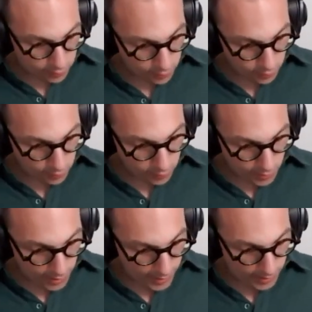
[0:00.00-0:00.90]

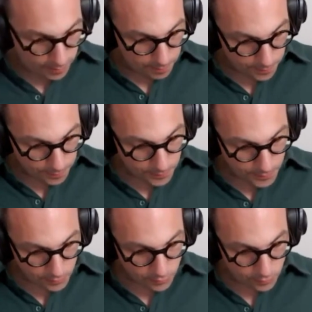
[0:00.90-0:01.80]
to
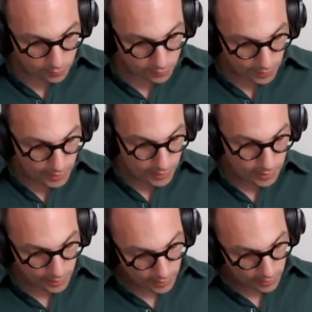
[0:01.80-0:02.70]

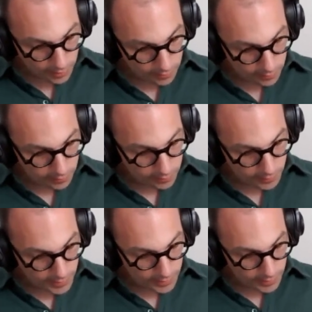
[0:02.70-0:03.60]
say is,